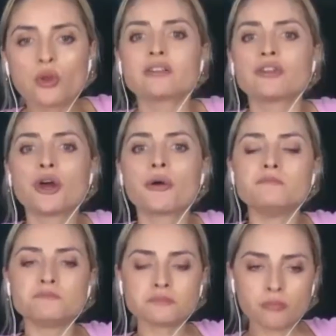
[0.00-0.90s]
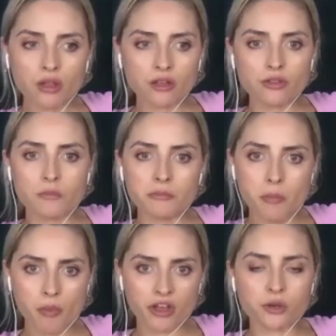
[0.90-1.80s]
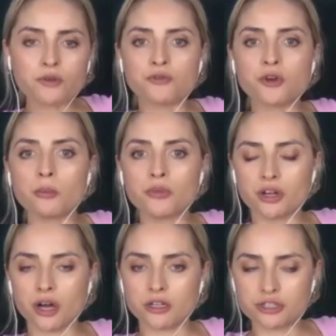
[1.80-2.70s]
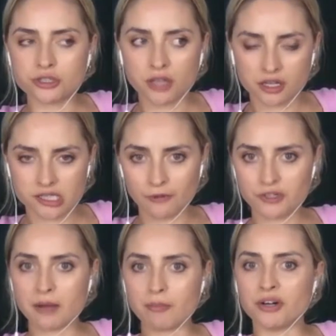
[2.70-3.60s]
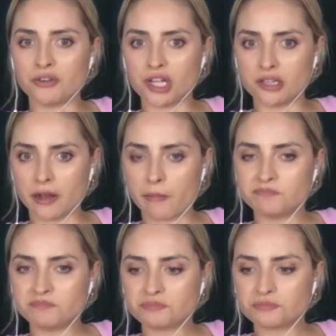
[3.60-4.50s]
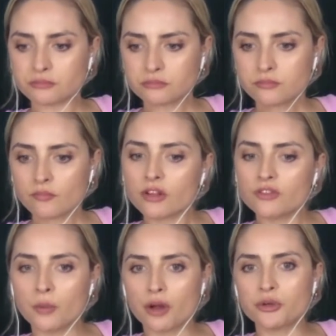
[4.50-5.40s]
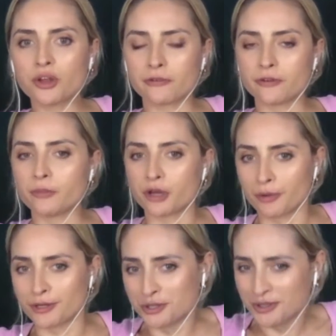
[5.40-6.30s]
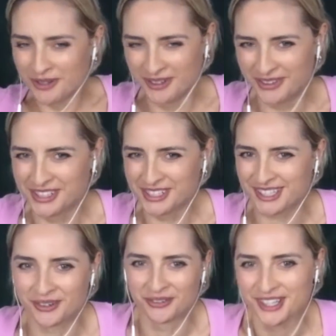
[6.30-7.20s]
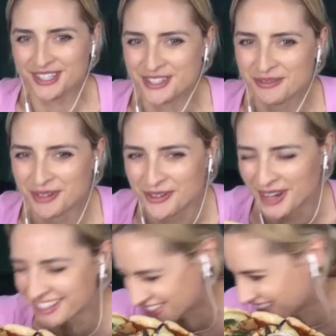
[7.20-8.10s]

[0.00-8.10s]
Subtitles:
they're like you have to film the audition like a self-tape, but then like they want you to like film the commercial. Is that a really stupid question?